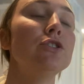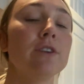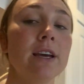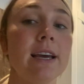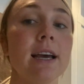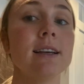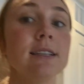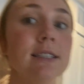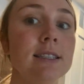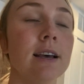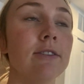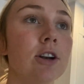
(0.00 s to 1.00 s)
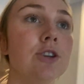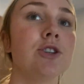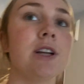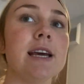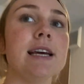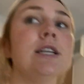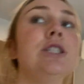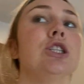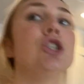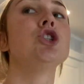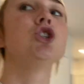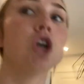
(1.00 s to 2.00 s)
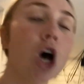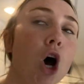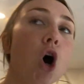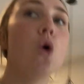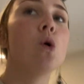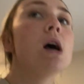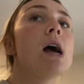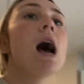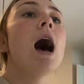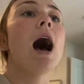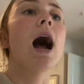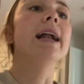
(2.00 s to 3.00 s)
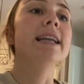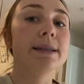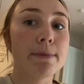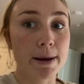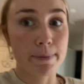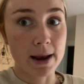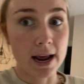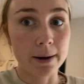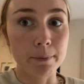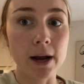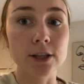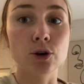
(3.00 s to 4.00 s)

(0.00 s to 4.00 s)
for like 700 days. So I need to make banana bread.